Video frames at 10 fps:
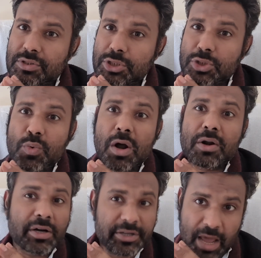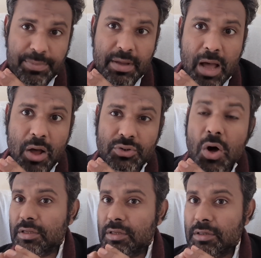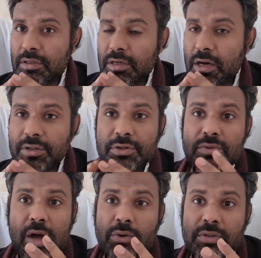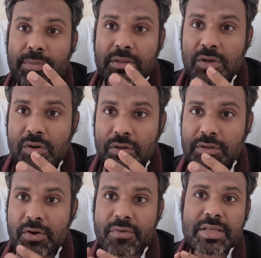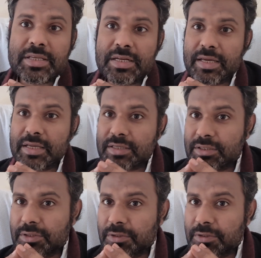you are not happy about, there's no outcome at all. The reason is